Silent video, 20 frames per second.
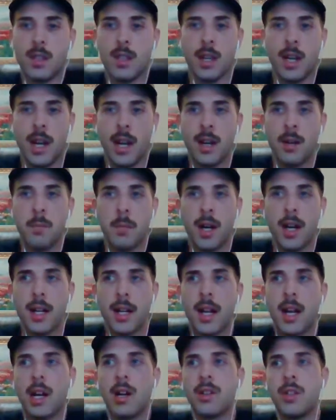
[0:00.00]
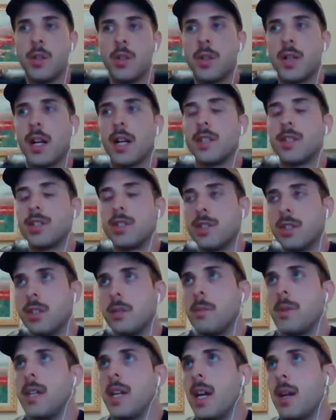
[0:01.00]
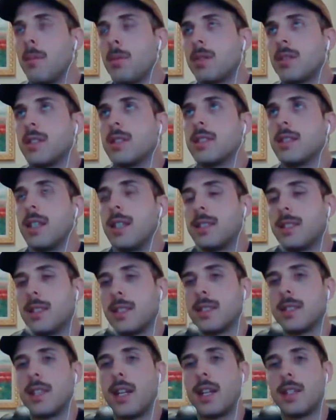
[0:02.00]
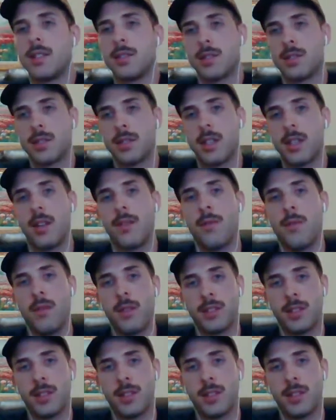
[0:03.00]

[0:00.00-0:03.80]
And by now, you guys should be able to say substantial stuff,